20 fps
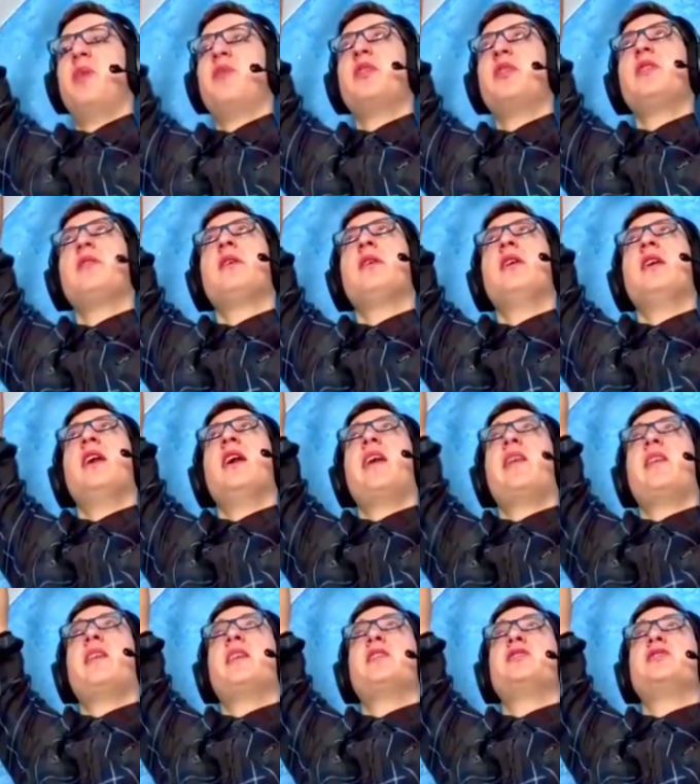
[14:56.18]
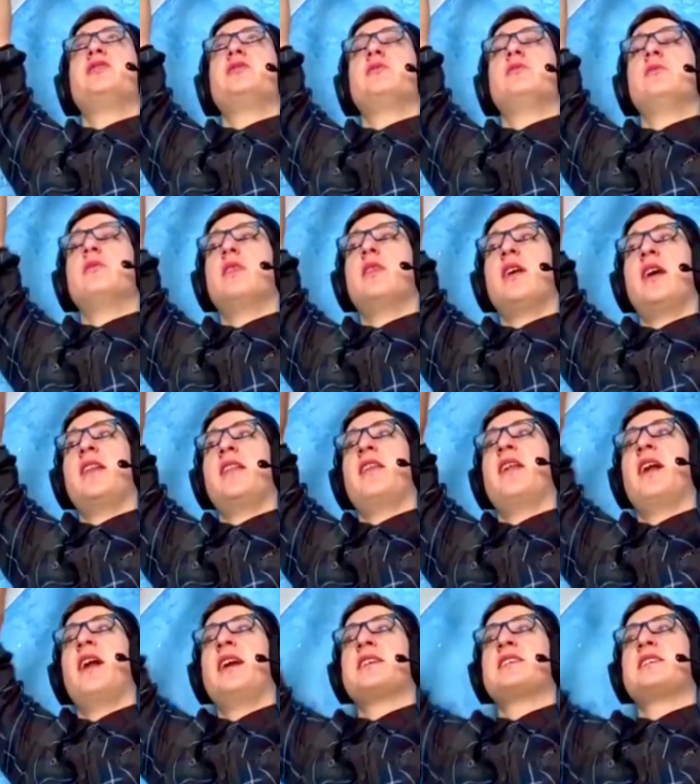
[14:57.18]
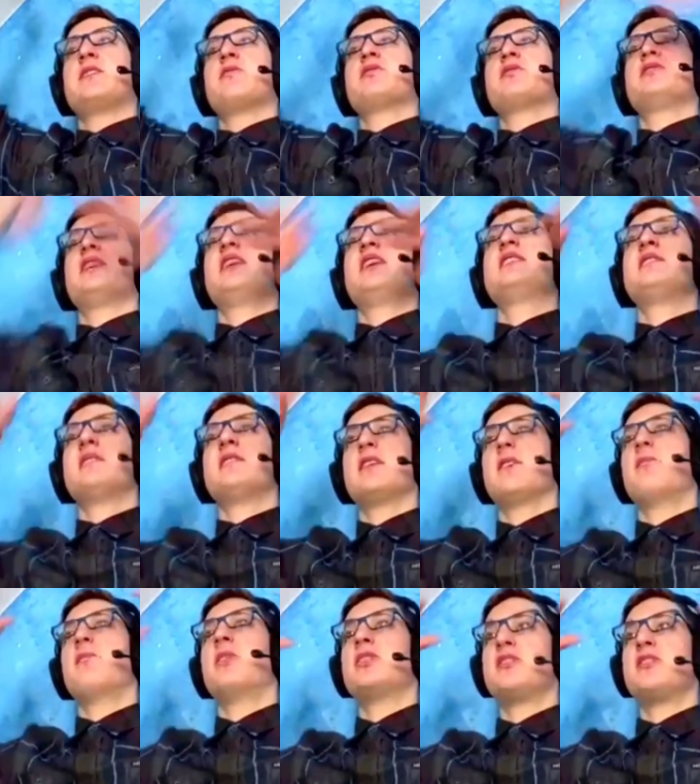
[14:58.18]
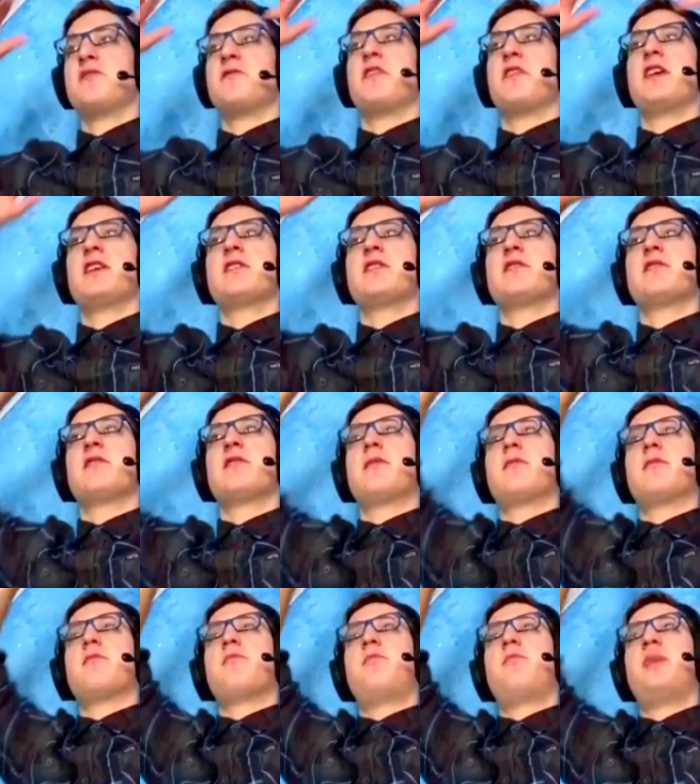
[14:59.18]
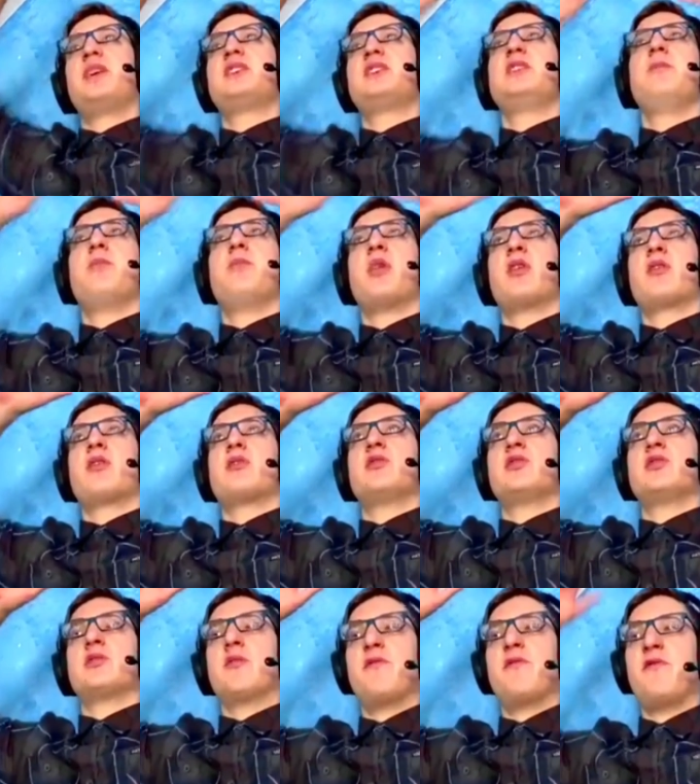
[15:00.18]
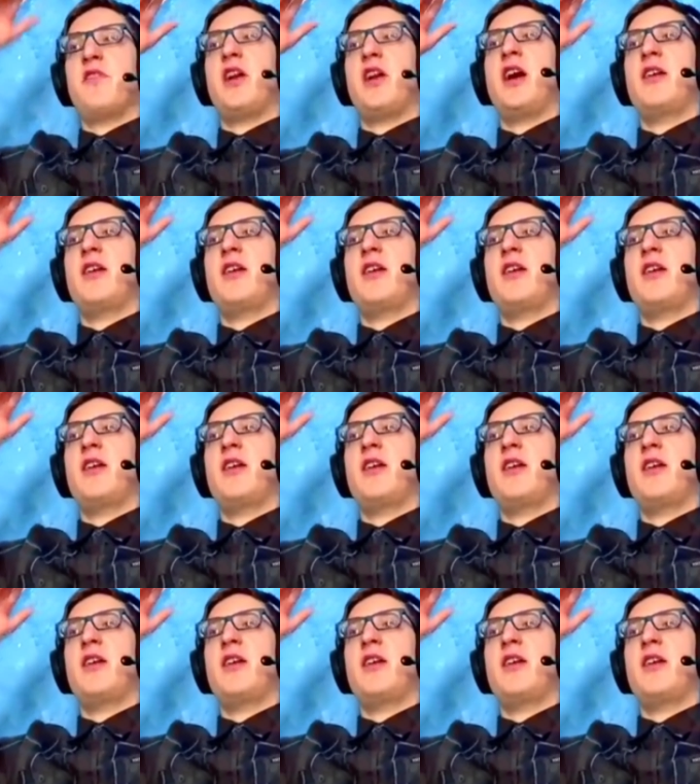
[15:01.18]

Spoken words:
it, and then And then as they were dancing, a bunch of like pixie particles would fly